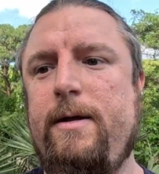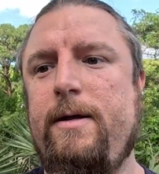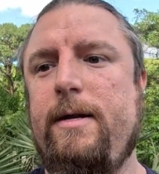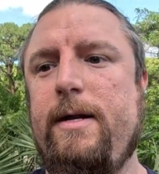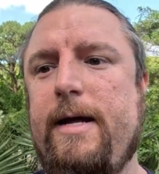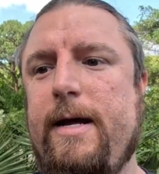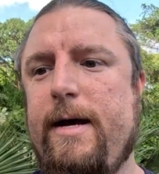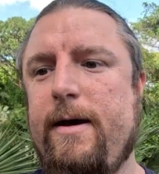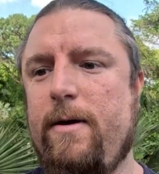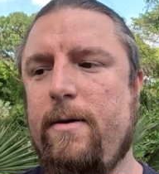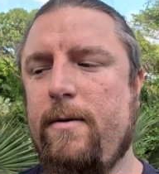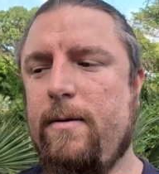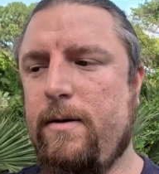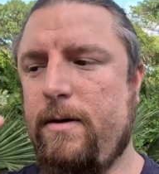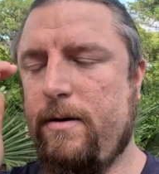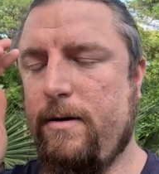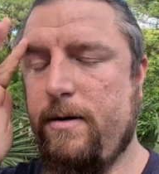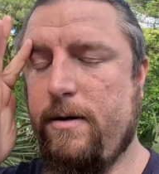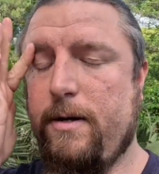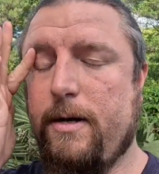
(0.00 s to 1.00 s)
Now,
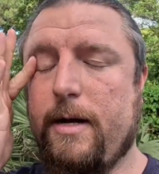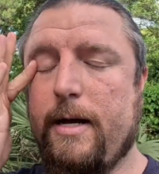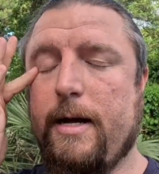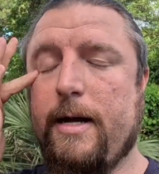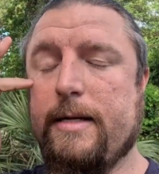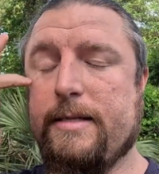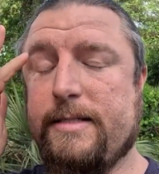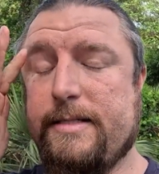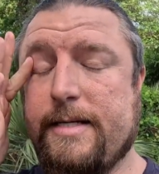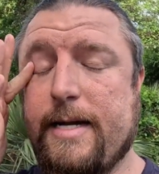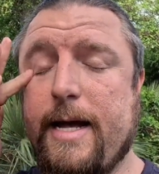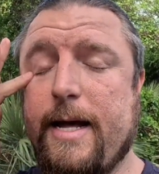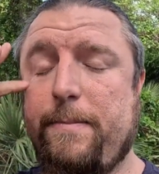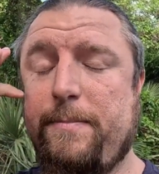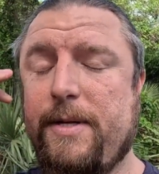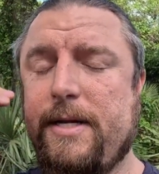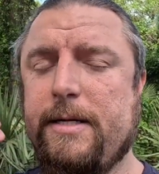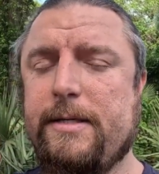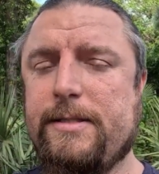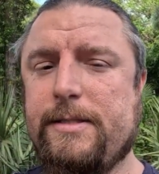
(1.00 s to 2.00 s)

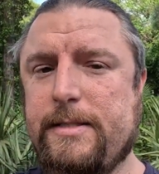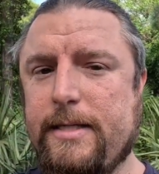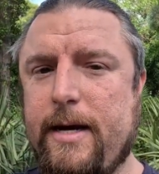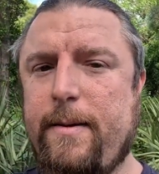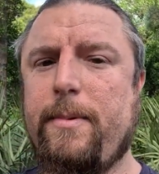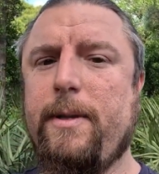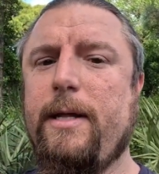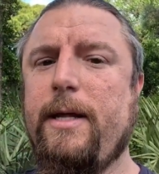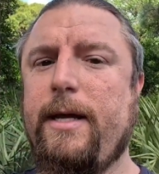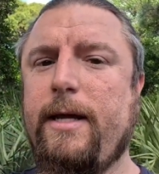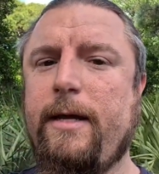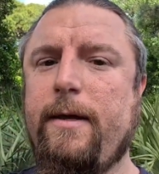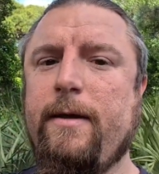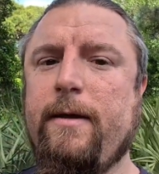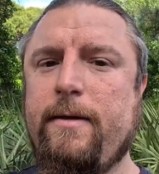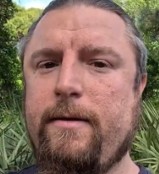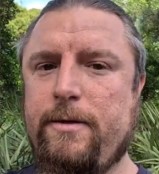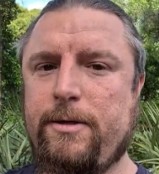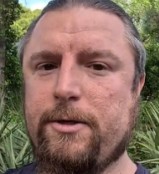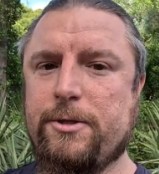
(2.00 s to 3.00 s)
stop is doubling
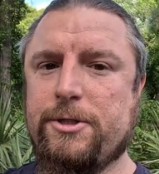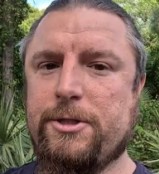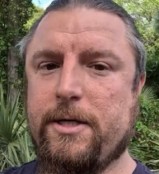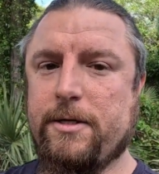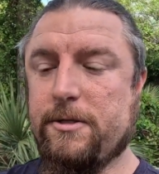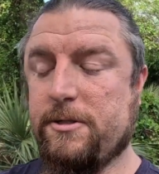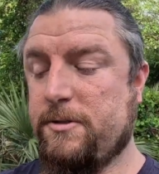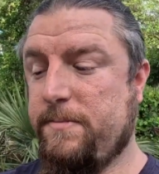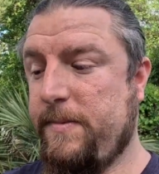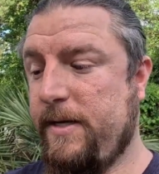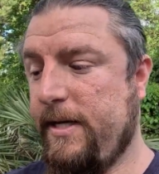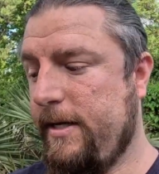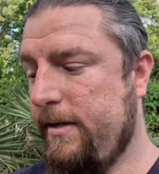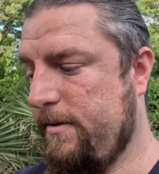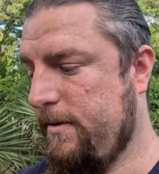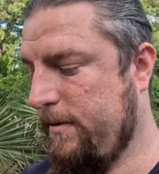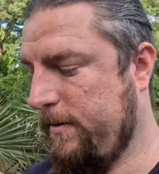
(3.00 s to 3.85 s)
your shutter speed,